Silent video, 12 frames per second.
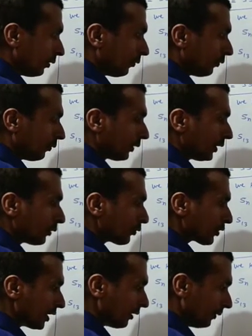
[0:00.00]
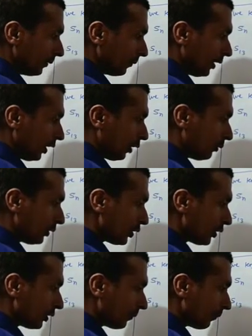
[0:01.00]
4 into 7, how
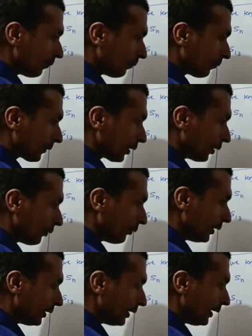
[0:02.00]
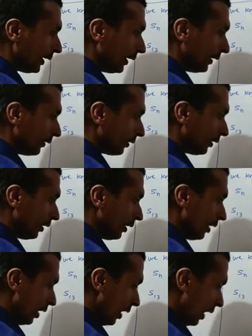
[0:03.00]
much? 28.
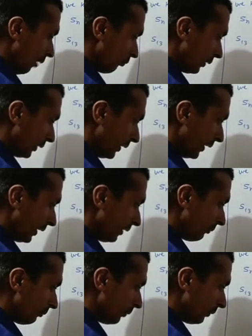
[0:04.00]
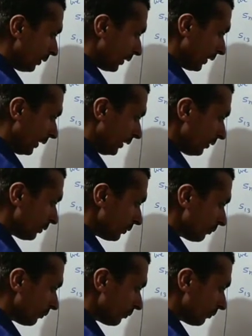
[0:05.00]
After adding we will get